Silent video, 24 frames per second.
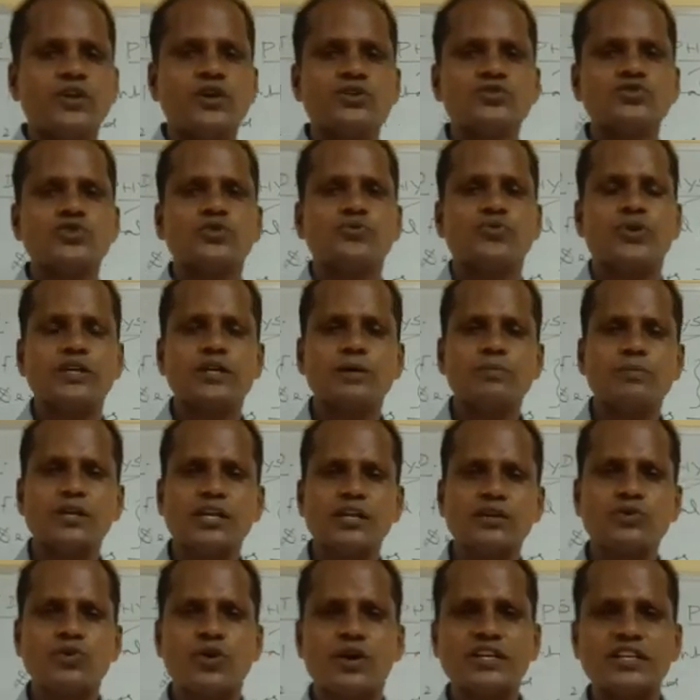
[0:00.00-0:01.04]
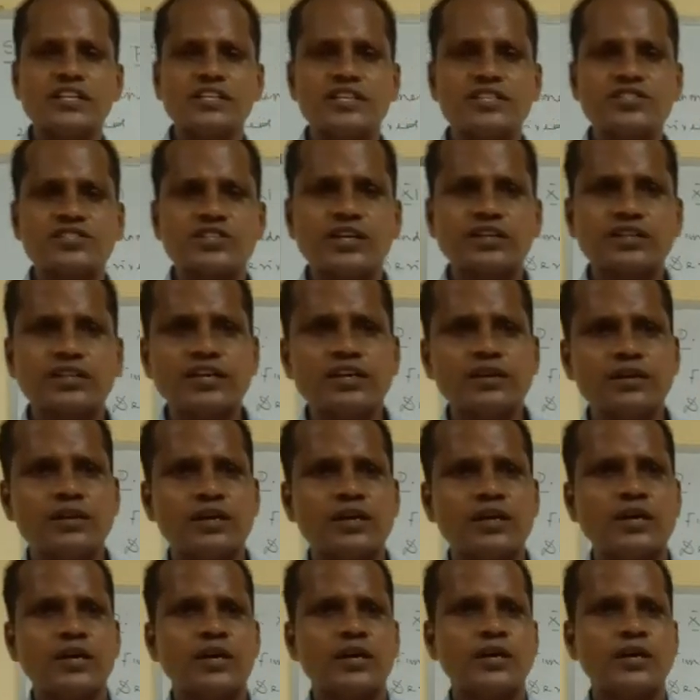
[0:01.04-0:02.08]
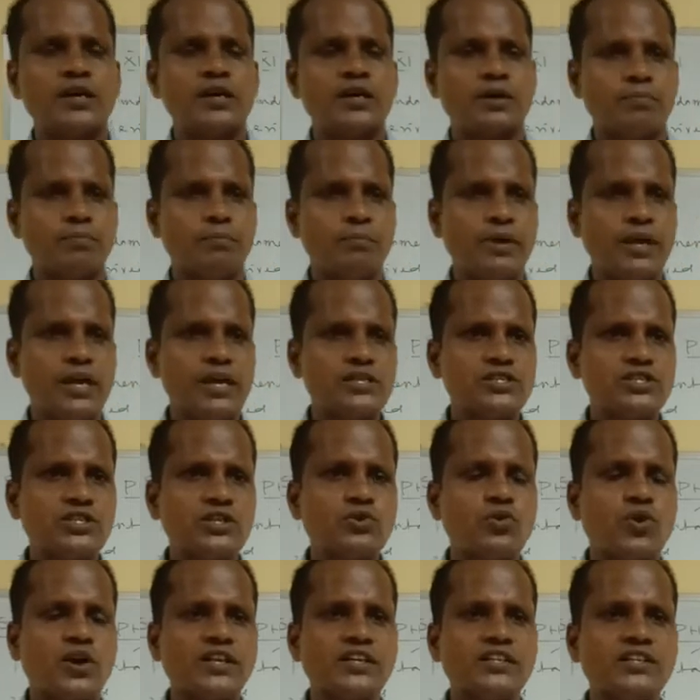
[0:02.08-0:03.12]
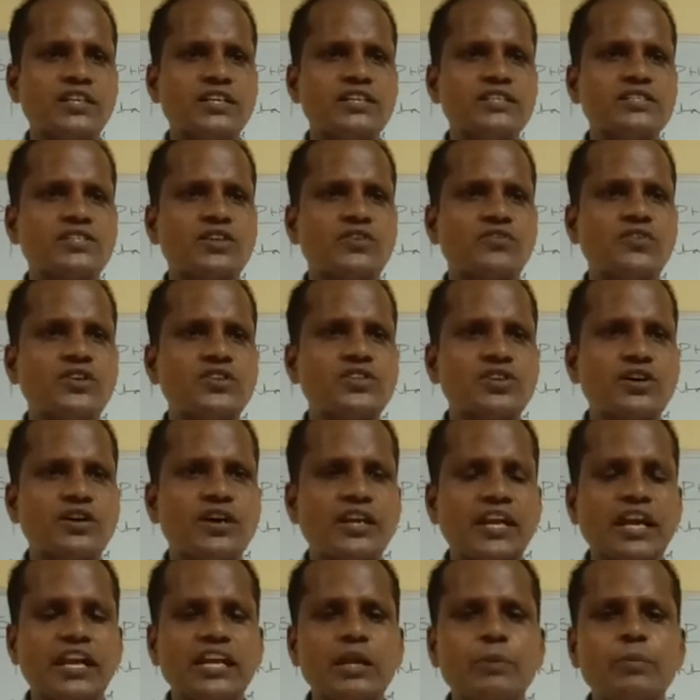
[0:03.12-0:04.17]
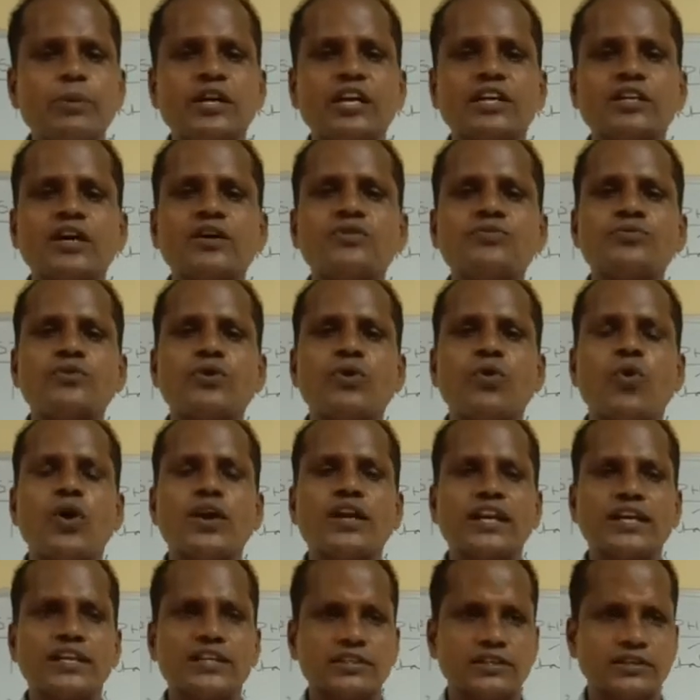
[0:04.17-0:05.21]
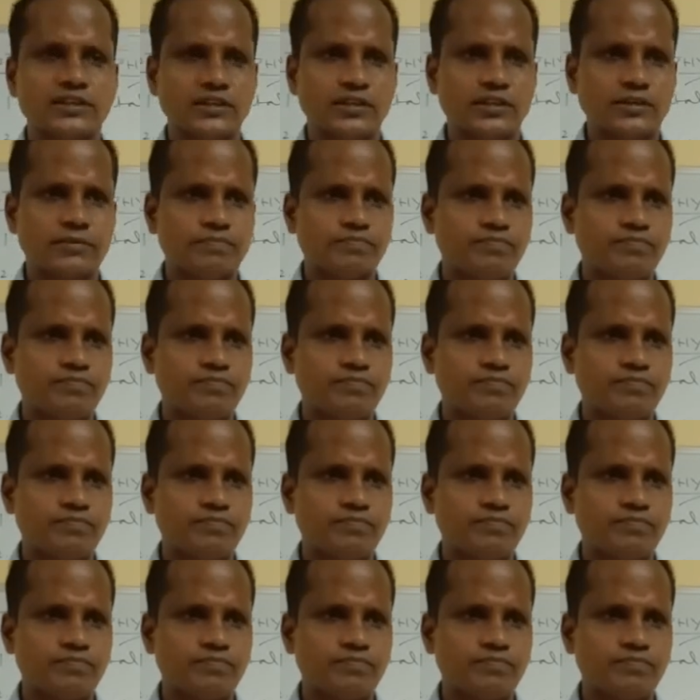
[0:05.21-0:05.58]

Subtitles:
So fundamental quantities are the basic quantities which are independent of one another.